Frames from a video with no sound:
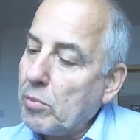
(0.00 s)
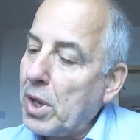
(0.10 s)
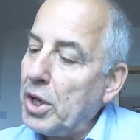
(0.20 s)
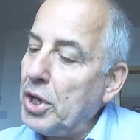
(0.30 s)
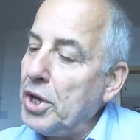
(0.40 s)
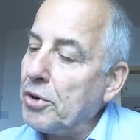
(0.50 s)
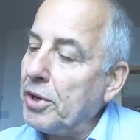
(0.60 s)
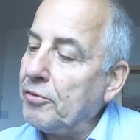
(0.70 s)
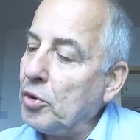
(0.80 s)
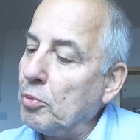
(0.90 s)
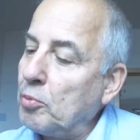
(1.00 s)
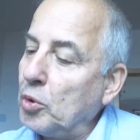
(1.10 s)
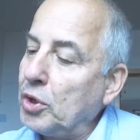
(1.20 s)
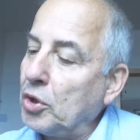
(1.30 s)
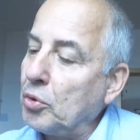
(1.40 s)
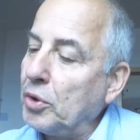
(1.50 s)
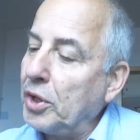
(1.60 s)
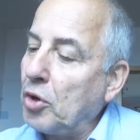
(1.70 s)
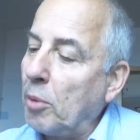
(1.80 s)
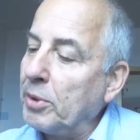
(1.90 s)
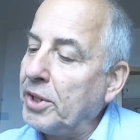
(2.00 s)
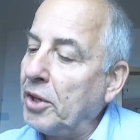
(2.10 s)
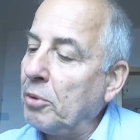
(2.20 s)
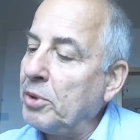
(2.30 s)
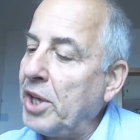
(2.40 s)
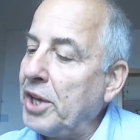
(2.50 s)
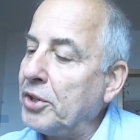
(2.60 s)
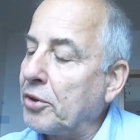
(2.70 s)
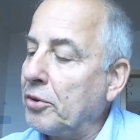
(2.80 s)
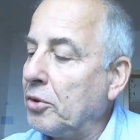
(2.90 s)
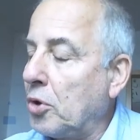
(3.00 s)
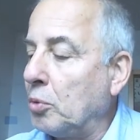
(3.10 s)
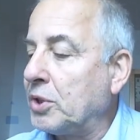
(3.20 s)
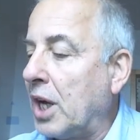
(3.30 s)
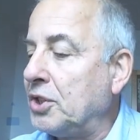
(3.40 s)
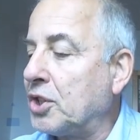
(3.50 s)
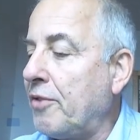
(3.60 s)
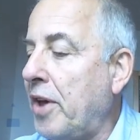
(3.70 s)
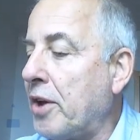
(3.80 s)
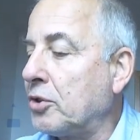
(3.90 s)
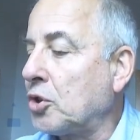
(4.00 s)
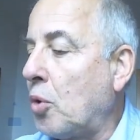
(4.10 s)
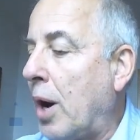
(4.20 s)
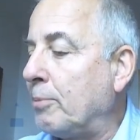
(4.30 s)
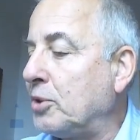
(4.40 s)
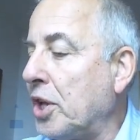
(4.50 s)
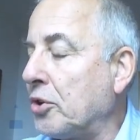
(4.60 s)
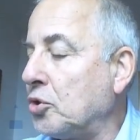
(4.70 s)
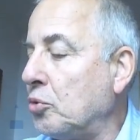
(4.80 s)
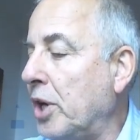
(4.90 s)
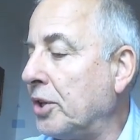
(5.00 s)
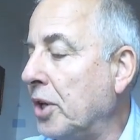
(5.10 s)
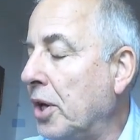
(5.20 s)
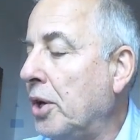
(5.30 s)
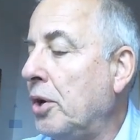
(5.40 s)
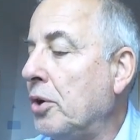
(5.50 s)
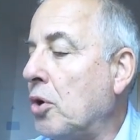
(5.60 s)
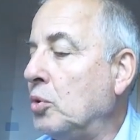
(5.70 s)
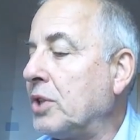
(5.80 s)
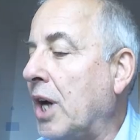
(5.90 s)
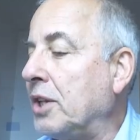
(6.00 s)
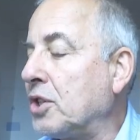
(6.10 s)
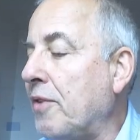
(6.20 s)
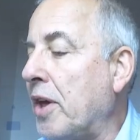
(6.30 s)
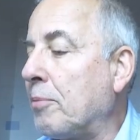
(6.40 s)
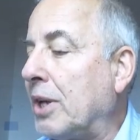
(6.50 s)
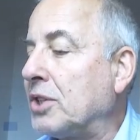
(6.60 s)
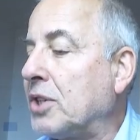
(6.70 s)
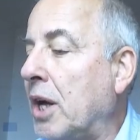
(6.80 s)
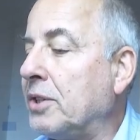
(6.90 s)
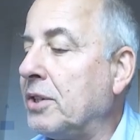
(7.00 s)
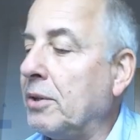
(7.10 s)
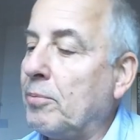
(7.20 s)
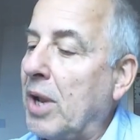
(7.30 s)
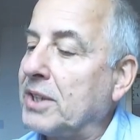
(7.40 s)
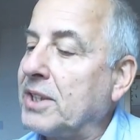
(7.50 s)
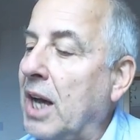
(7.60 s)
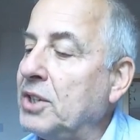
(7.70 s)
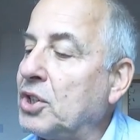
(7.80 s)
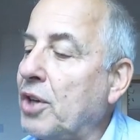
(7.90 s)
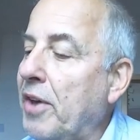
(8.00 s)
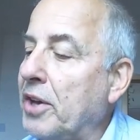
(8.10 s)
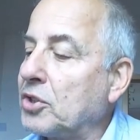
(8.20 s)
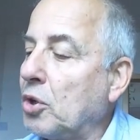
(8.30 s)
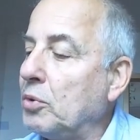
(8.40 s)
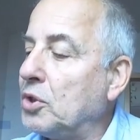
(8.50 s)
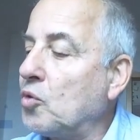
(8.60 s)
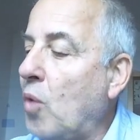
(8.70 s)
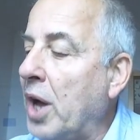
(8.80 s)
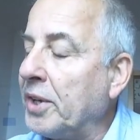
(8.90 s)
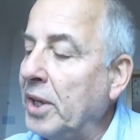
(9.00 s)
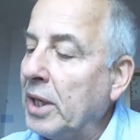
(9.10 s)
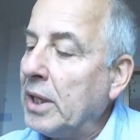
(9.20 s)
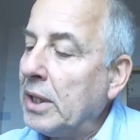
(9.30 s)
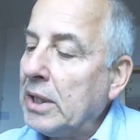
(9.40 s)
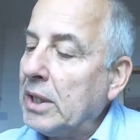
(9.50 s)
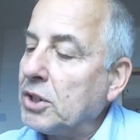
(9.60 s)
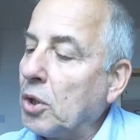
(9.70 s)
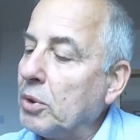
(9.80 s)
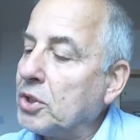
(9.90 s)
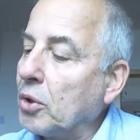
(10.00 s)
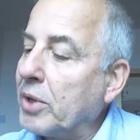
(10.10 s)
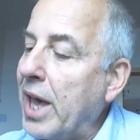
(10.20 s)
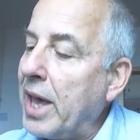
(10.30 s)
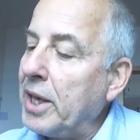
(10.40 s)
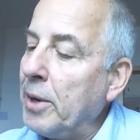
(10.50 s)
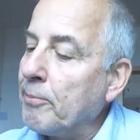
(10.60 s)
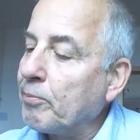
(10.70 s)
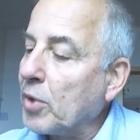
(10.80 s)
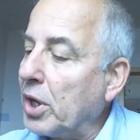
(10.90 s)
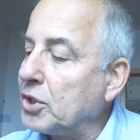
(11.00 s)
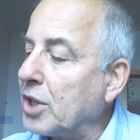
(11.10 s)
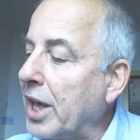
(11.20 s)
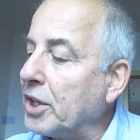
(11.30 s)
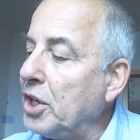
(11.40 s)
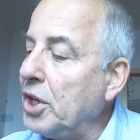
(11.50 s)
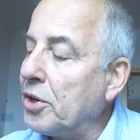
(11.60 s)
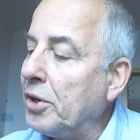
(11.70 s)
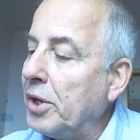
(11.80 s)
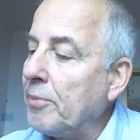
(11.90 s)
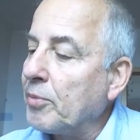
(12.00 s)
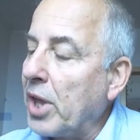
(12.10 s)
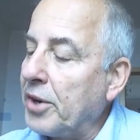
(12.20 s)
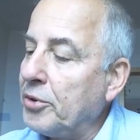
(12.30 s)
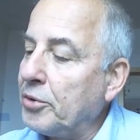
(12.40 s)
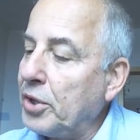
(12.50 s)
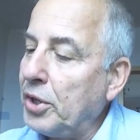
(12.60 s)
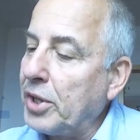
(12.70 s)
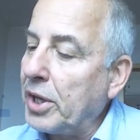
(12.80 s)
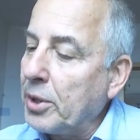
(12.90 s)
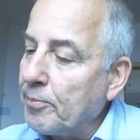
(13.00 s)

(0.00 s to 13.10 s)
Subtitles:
here, if you put it to the common denominator, cosine square, so upstairs you get cosine square plus sine square, so it's 1, so it's okay. It's like here, and you see that